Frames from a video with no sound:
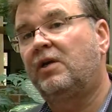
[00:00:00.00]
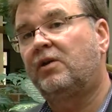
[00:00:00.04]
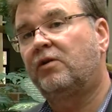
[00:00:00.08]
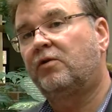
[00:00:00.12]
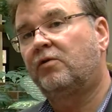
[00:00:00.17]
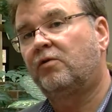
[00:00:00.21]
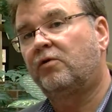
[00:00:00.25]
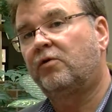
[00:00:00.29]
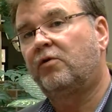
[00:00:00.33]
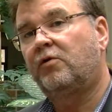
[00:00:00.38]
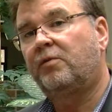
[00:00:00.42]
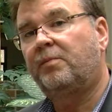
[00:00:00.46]

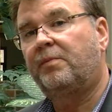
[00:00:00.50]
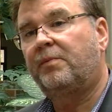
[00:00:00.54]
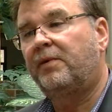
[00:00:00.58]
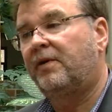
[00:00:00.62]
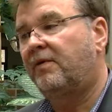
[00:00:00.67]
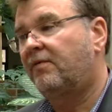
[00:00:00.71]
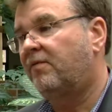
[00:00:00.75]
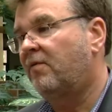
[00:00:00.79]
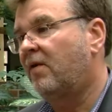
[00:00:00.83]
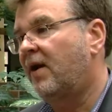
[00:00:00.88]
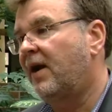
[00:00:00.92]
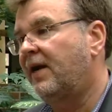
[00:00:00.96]
group
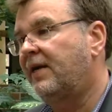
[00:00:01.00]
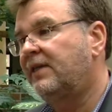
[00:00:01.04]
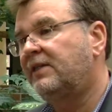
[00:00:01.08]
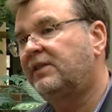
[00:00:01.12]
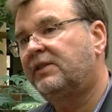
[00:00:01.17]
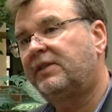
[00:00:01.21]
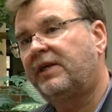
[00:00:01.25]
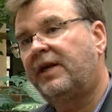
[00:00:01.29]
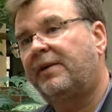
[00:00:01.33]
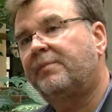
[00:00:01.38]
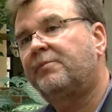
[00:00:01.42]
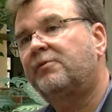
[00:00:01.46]
of writing
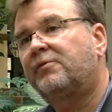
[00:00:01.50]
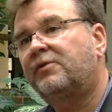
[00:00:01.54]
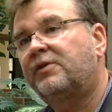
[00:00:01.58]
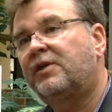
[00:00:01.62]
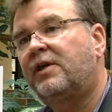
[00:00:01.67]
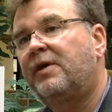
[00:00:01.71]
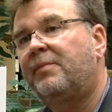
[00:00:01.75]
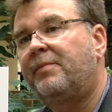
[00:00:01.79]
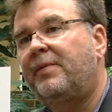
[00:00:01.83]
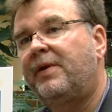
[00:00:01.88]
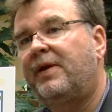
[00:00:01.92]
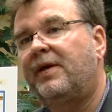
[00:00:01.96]
samples
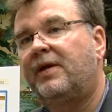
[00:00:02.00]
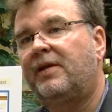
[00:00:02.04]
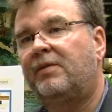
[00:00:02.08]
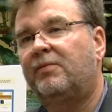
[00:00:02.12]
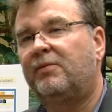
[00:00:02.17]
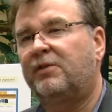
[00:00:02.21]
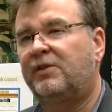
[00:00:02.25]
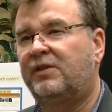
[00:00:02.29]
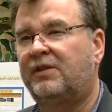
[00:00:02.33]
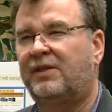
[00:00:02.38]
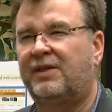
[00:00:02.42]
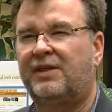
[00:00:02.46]
come in,
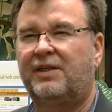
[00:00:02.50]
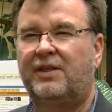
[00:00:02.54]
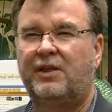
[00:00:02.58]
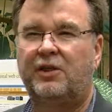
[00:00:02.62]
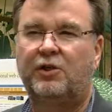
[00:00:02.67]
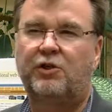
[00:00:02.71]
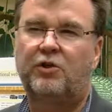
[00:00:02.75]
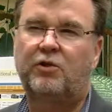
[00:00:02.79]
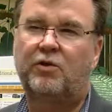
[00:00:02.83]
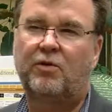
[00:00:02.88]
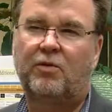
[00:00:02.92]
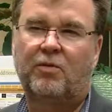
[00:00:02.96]
we see
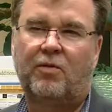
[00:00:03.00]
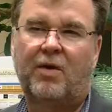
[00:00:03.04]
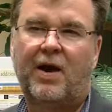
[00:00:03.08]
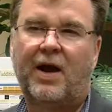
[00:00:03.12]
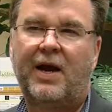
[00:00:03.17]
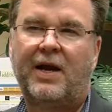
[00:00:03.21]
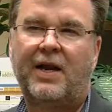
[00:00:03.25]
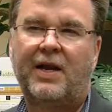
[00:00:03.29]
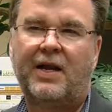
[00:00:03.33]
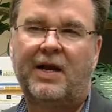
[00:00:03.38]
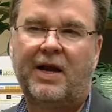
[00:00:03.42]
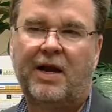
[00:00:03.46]
additional
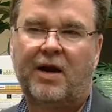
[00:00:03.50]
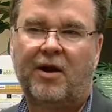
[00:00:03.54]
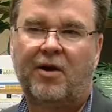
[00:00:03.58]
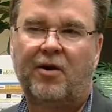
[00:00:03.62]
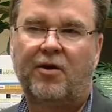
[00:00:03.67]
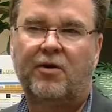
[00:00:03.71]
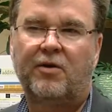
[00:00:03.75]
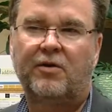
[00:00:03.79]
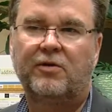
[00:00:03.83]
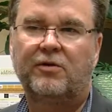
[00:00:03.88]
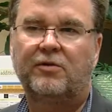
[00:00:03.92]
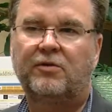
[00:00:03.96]
writing
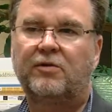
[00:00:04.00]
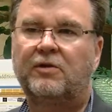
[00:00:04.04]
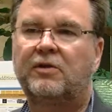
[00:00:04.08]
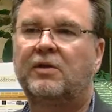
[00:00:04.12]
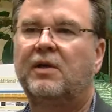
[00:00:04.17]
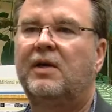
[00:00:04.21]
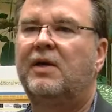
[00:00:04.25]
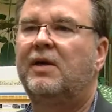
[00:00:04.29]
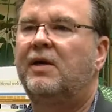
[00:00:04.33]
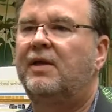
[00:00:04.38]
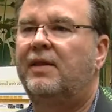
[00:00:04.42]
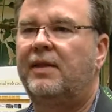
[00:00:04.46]
errors
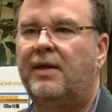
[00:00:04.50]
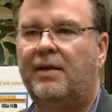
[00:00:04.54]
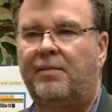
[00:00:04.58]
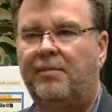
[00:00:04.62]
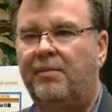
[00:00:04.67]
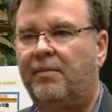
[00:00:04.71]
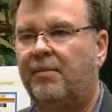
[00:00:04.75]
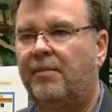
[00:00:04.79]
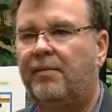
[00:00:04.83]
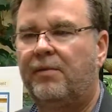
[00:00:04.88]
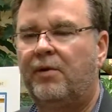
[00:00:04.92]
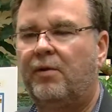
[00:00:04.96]
that
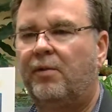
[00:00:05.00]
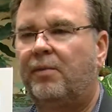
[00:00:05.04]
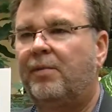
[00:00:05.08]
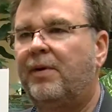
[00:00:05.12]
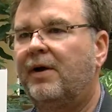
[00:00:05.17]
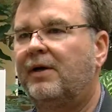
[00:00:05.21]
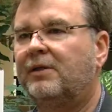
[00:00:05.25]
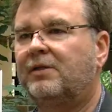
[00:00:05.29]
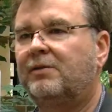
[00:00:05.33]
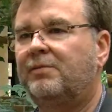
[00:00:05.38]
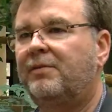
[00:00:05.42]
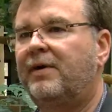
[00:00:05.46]

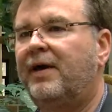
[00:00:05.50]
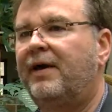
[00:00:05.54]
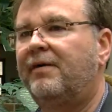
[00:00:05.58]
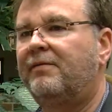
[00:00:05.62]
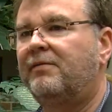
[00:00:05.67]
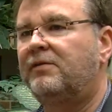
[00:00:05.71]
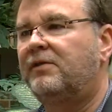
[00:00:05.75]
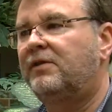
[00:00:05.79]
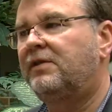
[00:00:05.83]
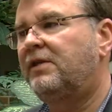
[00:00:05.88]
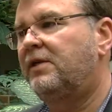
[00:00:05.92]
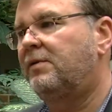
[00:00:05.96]
possibly
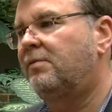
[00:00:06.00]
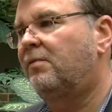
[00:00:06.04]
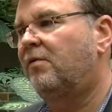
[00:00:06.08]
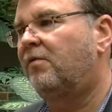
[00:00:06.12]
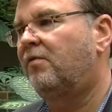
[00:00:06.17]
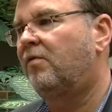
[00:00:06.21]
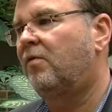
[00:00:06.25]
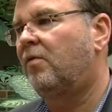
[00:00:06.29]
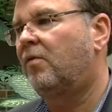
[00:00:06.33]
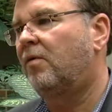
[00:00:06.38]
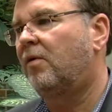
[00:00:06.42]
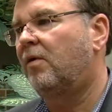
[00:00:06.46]
haven't seen
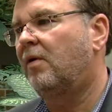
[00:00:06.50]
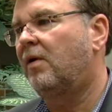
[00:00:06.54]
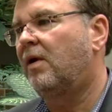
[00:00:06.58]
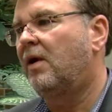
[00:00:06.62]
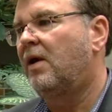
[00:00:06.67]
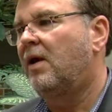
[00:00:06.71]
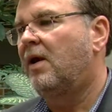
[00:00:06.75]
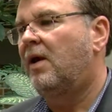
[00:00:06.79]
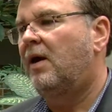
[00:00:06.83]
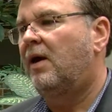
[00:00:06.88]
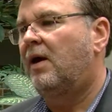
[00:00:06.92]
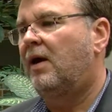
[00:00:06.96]
before.
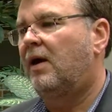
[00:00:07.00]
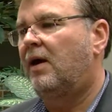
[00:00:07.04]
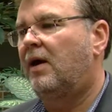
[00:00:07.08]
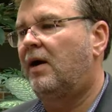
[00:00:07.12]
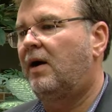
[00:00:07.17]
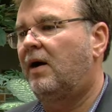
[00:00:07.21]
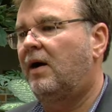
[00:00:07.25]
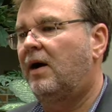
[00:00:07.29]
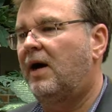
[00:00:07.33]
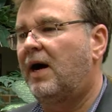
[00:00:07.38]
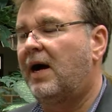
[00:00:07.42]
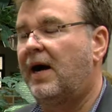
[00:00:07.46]

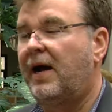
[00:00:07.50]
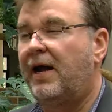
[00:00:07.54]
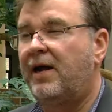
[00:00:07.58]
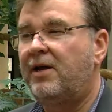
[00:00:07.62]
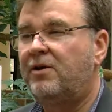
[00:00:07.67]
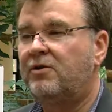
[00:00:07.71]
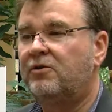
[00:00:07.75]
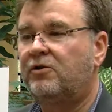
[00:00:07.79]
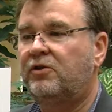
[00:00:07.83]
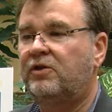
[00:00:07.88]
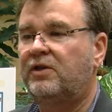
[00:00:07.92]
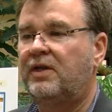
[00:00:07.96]
I
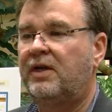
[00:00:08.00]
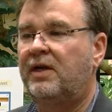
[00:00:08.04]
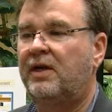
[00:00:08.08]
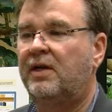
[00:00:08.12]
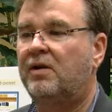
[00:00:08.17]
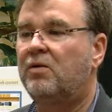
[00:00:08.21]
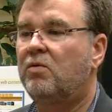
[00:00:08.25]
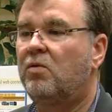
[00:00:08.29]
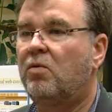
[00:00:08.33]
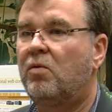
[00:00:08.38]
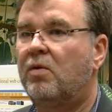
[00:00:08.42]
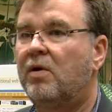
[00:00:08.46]

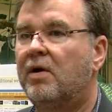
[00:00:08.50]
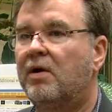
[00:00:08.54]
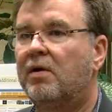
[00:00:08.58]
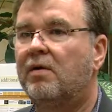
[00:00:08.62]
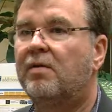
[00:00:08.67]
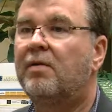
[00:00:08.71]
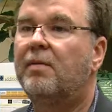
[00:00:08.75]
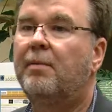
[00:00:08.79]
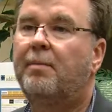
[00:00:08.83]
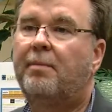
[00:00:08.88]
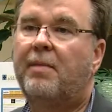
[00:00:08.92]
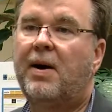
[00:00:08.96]
understand where
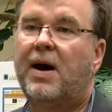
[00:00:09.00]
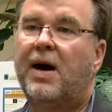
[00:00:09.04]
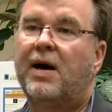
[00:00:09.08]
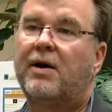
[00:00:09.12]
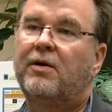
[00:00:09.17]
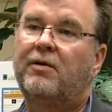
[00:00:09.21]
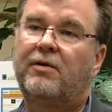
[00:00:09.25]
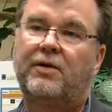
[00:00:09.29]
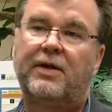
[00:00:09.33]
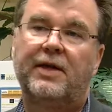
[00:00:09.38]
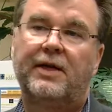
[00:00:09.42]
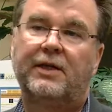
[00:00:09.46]
the
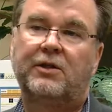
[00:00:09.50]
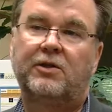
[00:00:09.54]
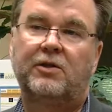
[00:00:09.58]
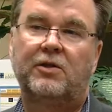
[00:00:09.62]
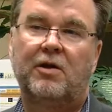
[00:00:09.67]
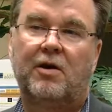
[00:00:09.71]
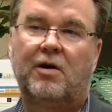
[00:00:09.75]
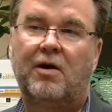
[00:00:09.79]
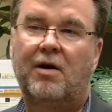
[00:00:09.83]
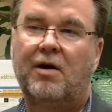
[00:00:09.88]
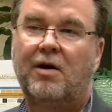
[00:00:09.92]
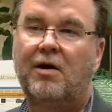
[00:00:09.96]
bottlenecks
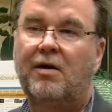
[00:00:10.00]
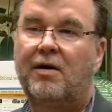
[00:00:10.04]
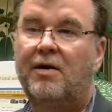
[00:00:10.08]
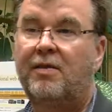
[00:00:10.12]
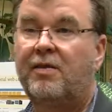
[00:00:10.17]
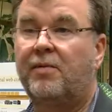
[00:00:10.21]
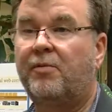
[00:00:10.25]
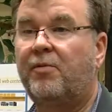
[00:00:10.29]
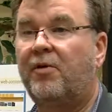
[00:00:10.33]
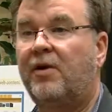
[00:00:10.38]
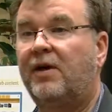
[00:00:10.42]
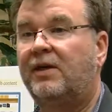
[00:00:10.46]
are in
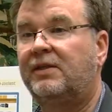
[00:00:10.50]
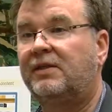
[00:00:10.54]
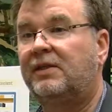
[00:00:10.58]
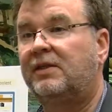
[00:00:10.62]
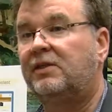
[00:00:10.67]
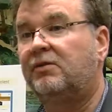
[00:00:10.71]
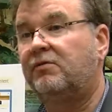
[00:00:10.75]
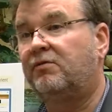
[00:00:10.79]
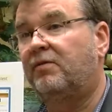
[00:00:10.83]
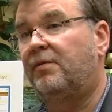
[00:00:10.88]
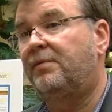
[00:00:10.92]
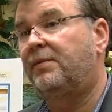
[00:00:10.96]
the
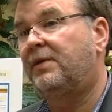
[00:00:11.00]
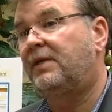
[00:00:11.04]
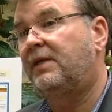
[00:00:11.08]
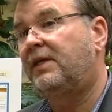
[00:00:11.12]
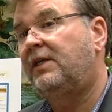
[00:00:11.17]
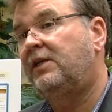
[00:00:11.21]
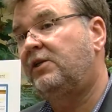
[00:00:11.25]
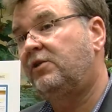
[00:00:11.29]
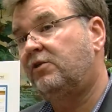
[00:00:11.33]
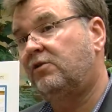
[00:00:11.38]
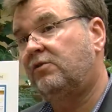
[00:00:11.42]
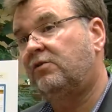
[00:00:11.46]
process from the
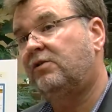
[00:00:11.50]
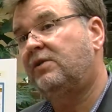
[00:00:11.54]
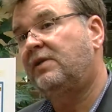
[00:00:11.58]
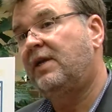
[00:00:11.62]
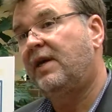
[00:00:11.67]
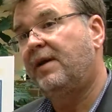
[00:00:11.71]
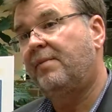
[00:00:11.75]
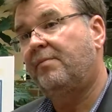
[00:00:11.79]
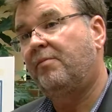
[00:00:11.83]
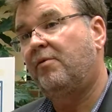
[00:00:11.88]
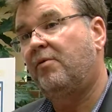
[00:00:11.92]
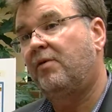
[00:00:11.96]
teacher's
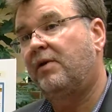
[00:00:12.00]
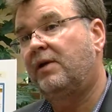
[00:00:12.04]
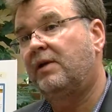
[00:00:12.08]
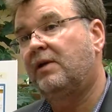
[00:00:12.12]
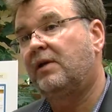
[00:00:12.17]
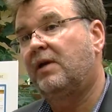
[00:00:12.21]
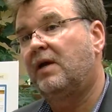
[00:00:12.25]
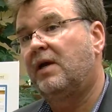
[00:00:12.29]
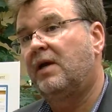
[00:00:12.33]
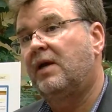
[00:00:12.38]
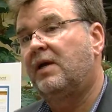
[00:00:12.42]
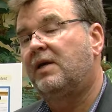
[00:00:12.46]
standpoint.
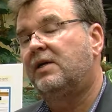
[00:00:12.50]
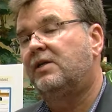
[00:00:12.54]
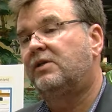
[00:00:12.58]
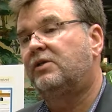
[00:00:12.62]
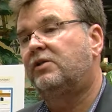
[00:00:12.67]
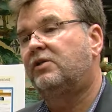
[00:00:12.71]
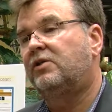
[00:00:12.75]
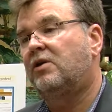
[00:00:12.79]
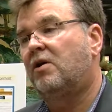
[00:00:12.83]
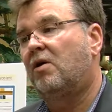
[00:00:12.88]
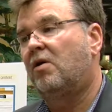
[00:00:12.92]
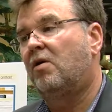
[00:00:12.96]

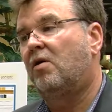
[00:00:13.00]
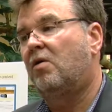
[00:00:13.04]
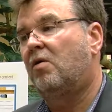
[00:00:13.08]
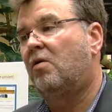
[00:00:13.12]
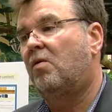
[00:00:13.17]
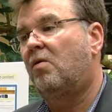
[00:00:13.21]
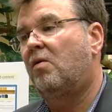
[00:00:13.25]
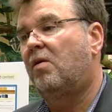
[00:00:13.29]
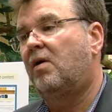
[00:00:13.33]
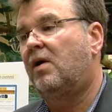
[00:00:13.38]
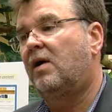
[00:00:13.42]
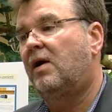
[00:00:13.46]

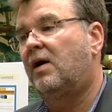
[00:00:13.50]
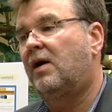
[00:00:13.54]
So